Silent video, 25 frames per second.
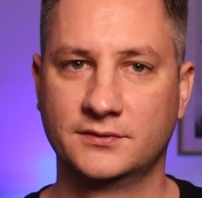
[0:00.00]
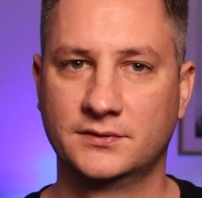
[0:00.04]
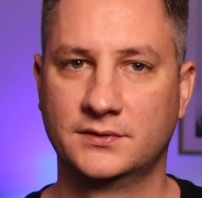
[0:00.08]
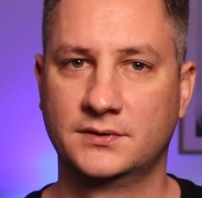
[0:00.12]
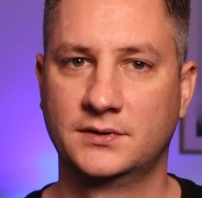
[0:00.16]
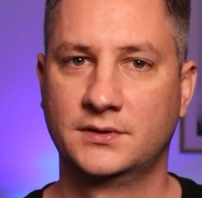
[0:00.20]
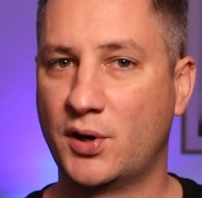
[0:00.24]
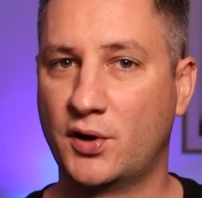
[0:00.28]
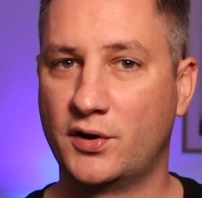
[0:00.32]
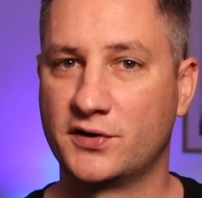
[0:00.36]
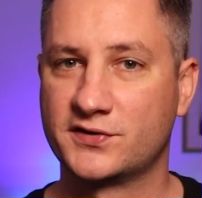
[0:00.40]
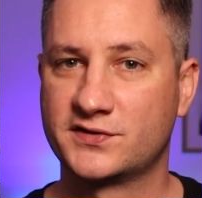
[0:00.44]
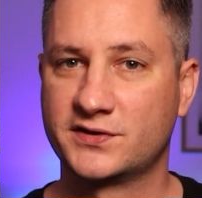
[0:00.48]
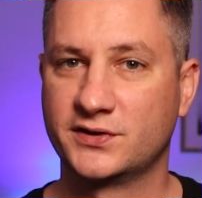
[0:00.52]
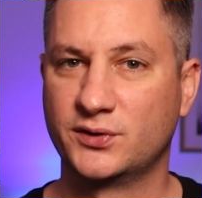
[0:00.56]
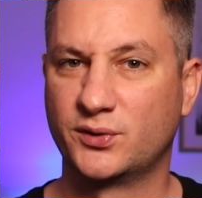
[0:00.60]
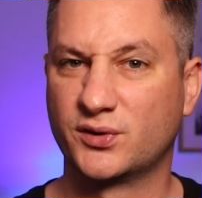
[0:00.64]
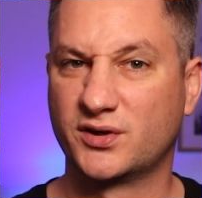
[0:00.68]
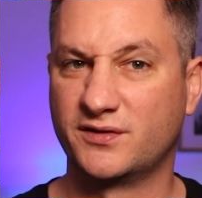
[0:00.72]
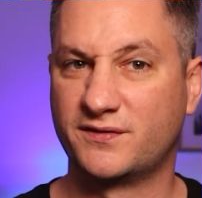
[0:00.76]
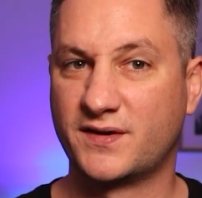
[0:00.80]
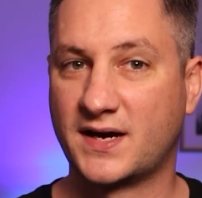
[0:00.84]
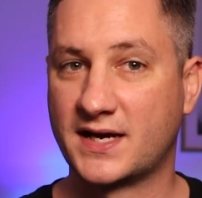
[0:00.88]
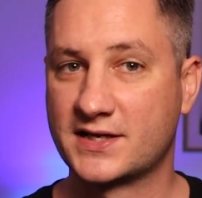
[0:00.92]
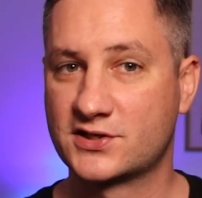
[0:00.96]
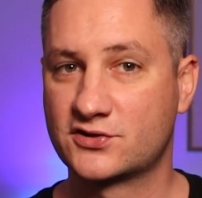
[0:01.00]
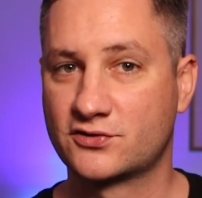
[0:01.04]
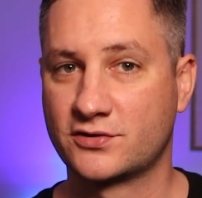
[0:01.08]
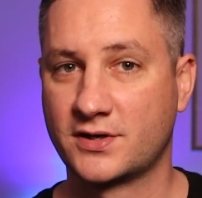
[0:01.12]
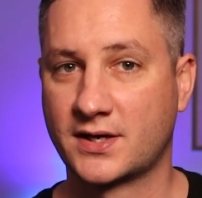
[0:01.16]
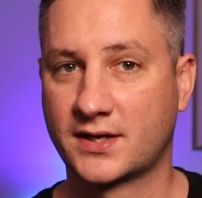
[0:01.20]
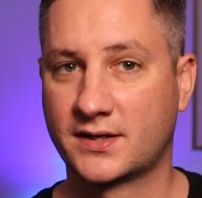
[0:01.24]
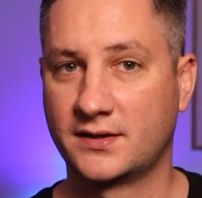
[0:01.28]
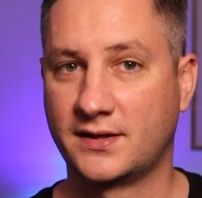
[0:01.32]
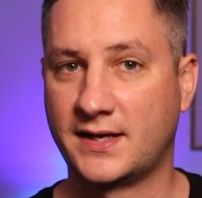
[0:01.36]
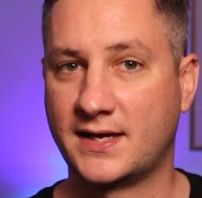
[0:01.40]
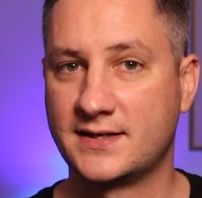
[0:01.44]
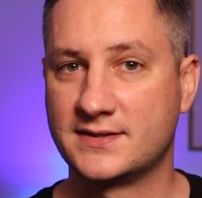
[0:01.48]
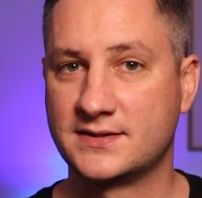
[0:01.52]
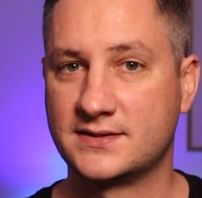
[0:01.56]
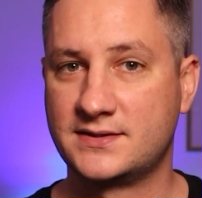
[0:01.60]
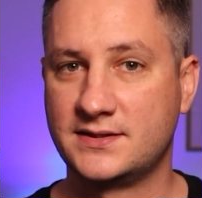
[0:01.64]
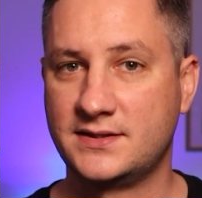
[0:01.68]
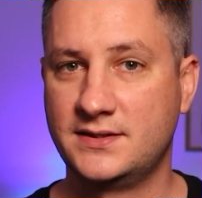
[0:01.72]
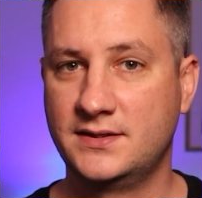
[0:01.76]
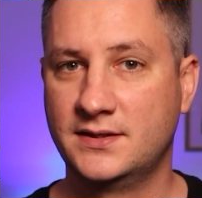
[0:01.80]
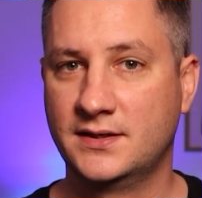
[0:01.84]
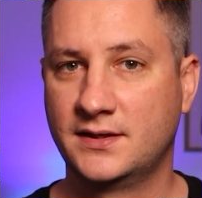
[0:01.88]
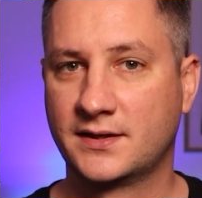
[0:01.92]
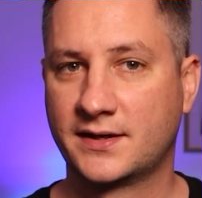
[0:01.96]
A person or device tracker
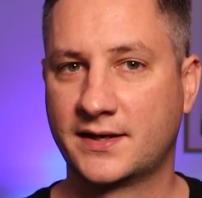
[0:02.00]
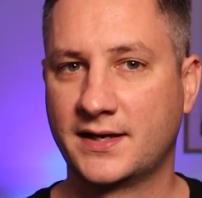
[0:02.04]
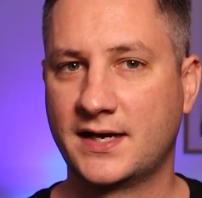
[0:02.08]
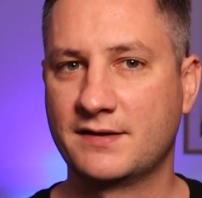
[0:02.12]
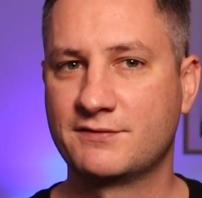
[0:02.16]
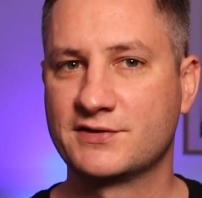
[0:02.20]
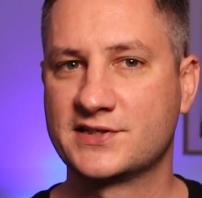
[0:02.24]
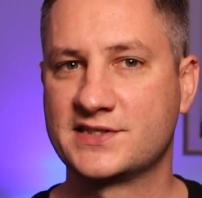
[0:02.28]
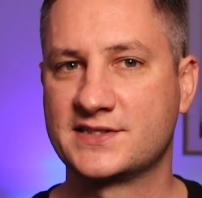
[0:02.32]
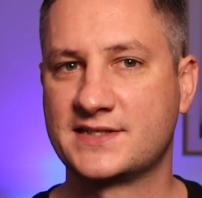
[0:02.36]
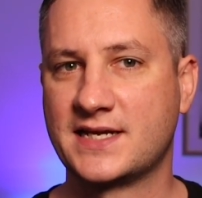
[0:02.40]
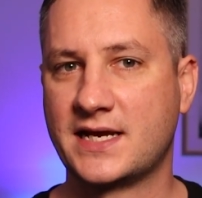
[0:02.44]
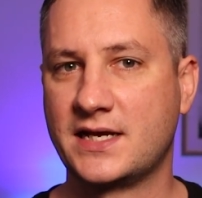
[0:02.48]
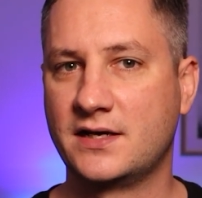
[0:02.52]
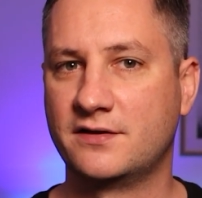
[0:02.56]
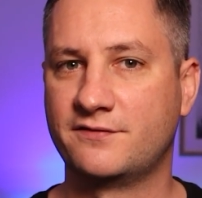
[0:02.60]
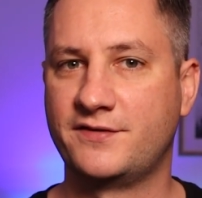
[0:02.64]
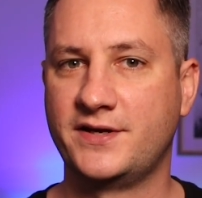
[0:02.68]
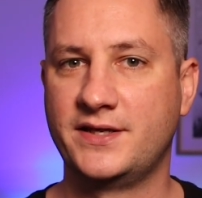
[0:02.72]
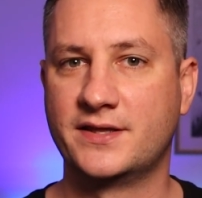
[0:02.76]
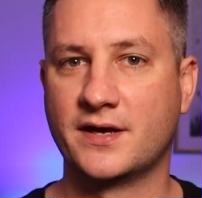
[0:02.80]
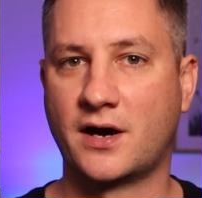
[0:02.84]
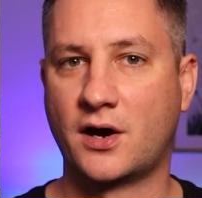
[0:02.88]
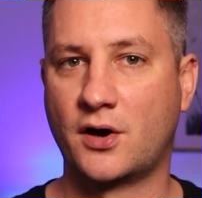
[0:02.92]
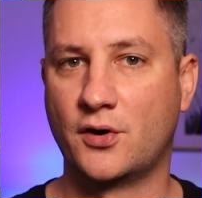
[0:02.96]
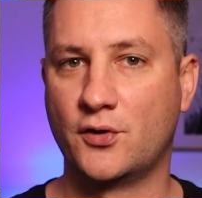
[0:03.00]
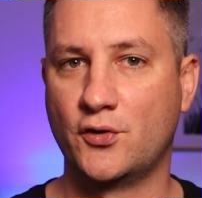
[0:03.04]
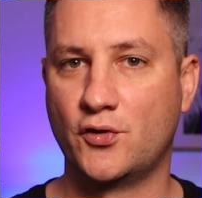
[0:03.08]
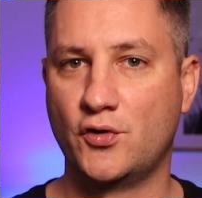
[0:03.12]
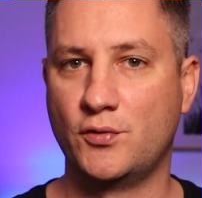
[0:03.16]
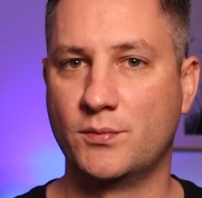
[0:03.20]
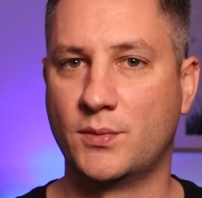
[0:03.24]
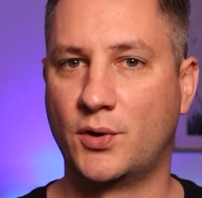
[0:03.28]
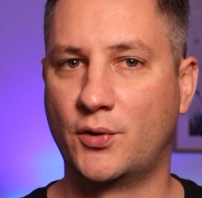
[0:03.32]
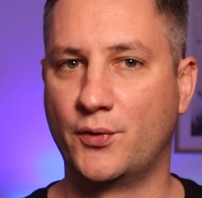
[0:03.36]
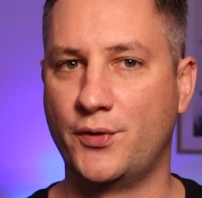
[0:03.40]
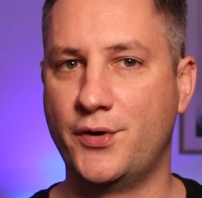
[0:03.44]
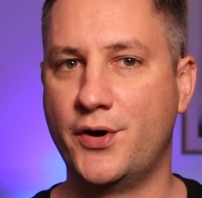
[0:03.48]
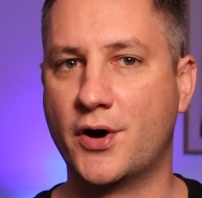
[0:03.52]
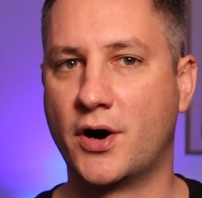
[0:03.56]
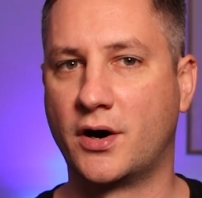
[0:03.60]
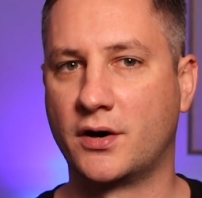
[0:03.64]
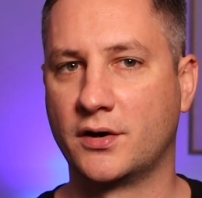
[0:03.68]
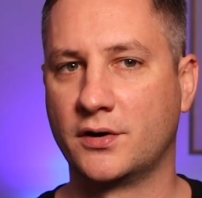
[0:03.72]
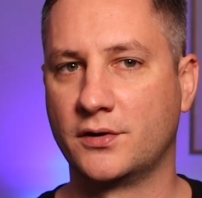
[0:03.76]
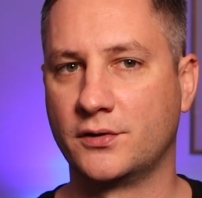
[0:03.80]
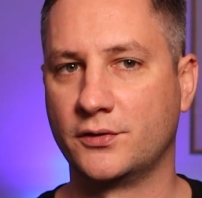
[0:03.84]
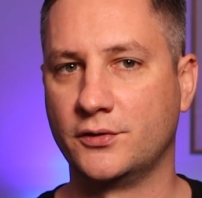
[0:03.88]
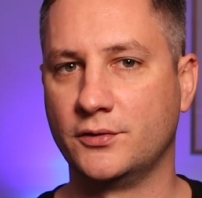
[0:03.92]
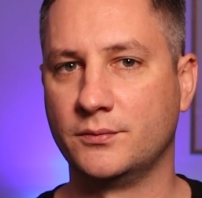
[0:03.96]
entity can have a state of either home or
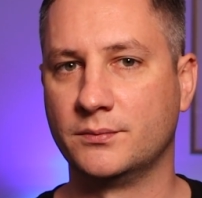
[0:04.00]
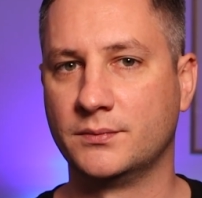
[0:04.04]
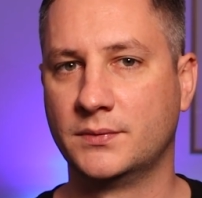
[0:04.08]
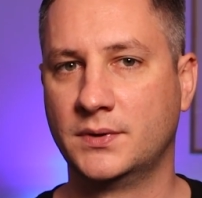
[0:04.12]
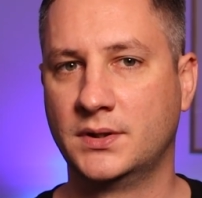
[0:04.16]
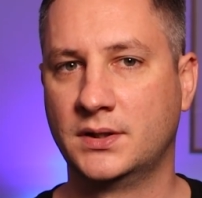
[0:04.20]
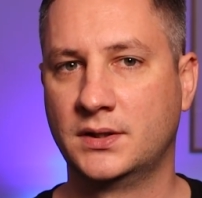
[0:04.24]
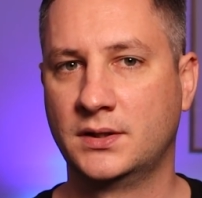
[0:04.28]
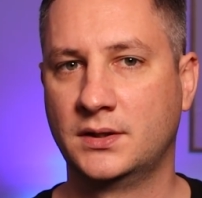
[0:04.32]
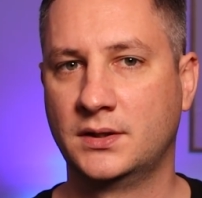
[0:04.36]
not home,